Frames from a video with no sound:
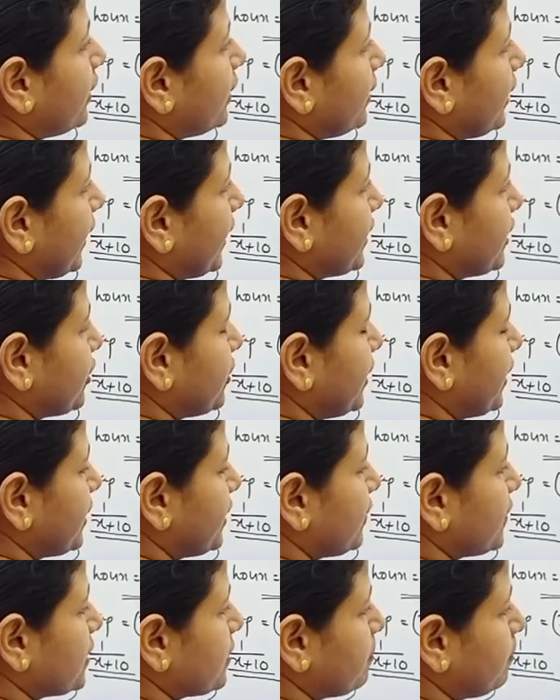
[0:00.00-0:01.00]
Negative
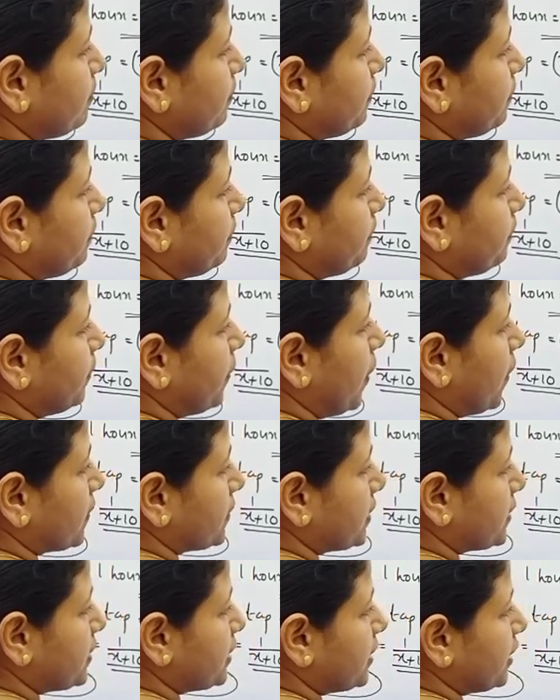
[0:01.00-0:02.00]
net is
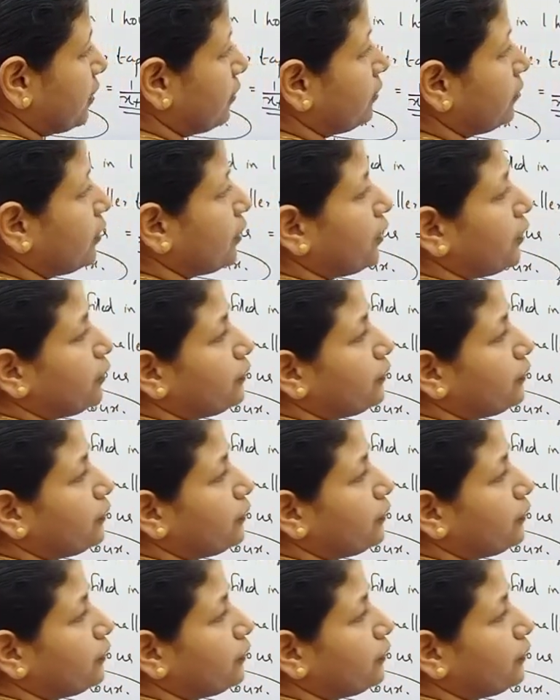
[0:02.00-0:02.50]
positive.